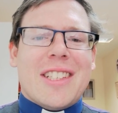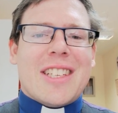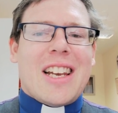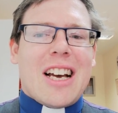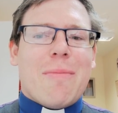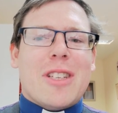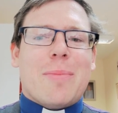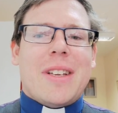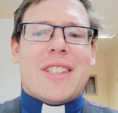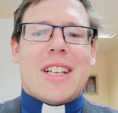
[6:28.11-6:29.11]
It's a lamb
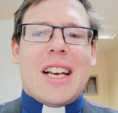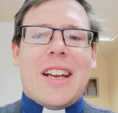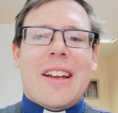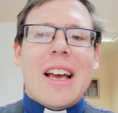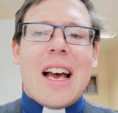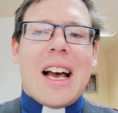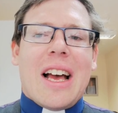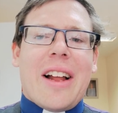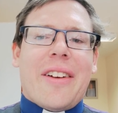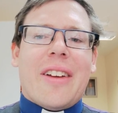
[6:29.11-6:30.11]
that's been slain,
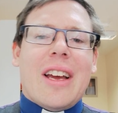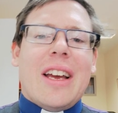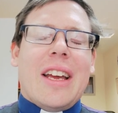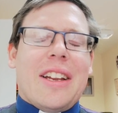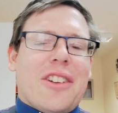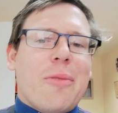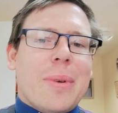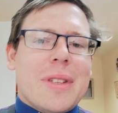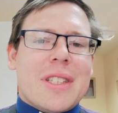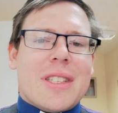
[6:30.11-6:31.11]
and it
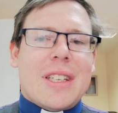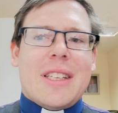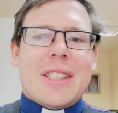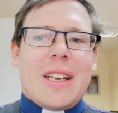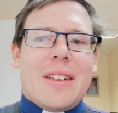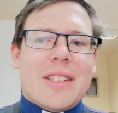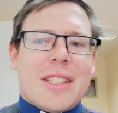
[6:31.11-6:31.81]
opens these